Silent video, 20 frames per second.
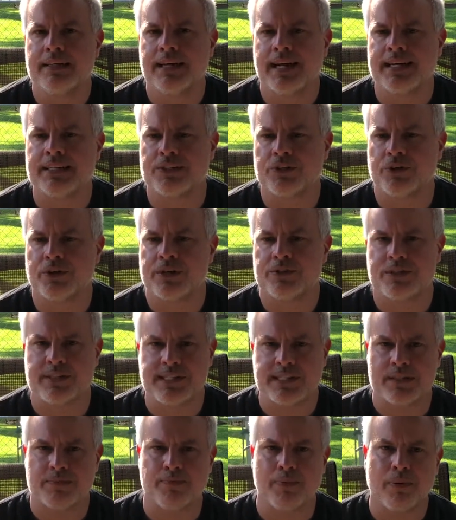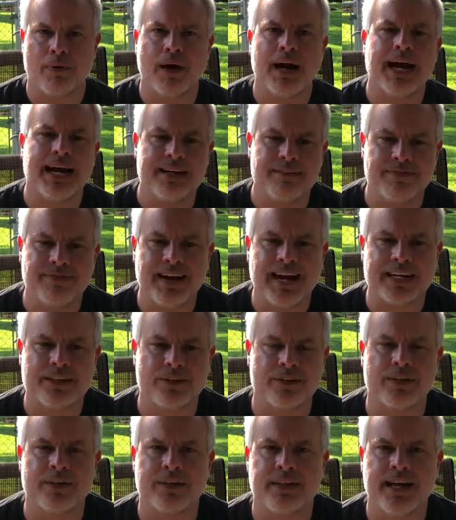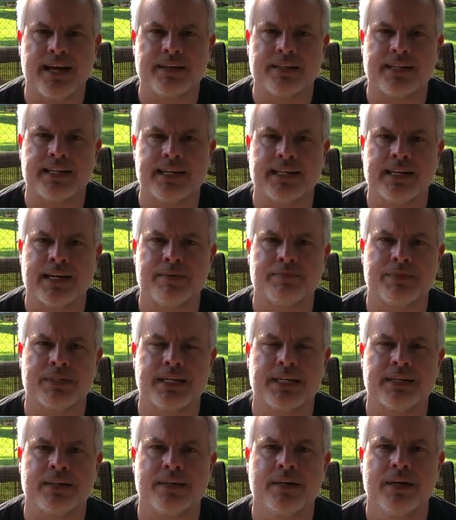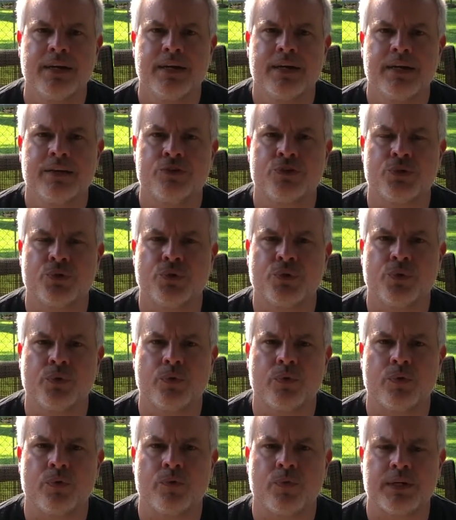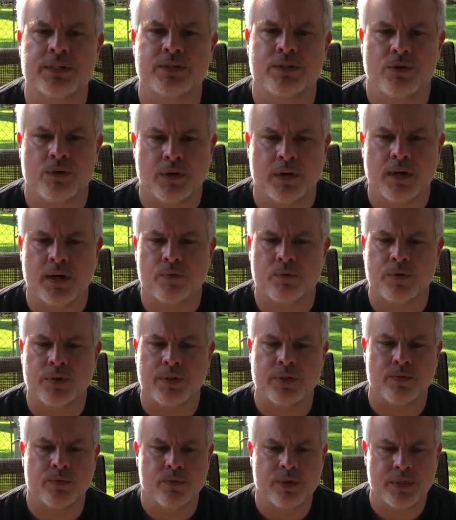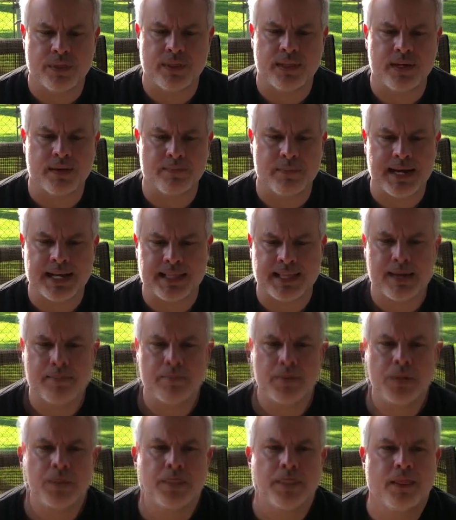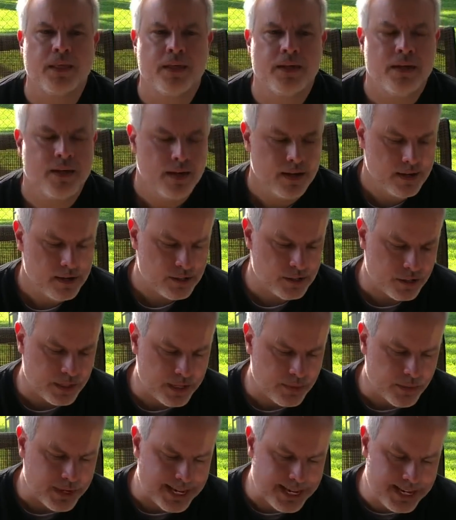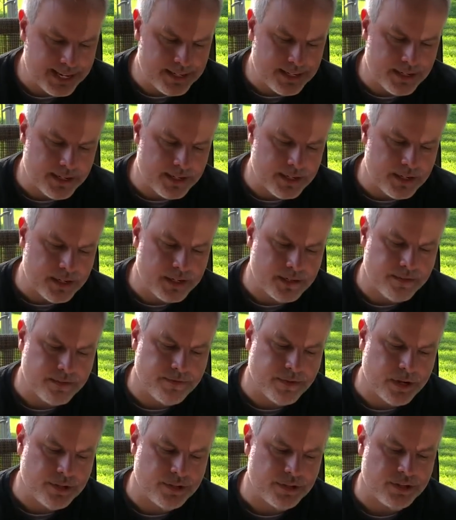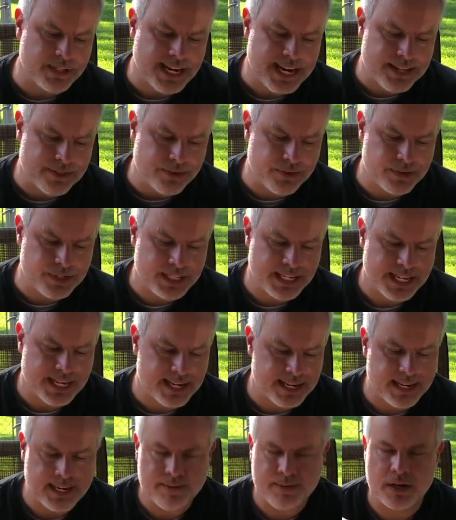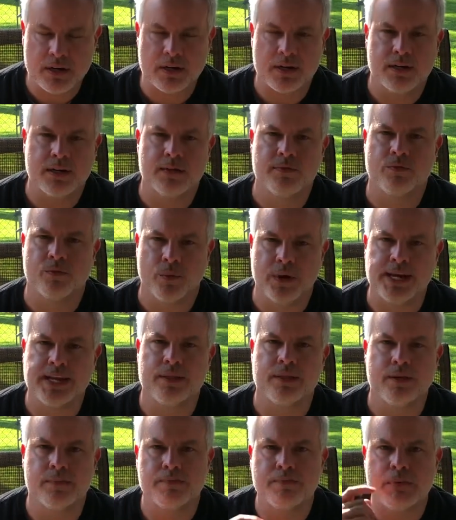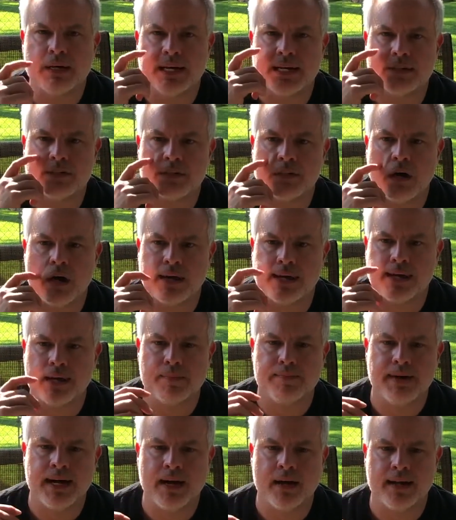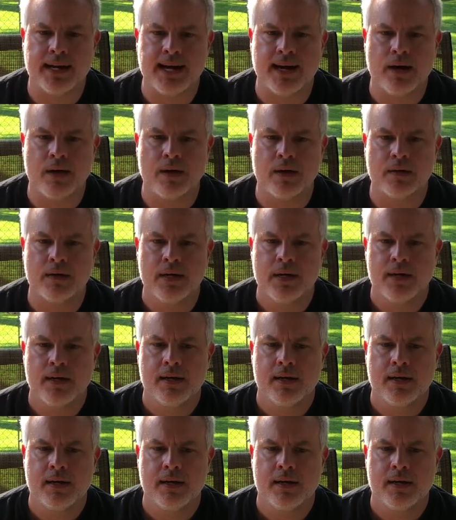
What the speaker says: And so there's this pride factor that comes in to what's going on with them at that moment. So then we get into the verses 8 through 10, and I'm not going to read them, but it's talking about how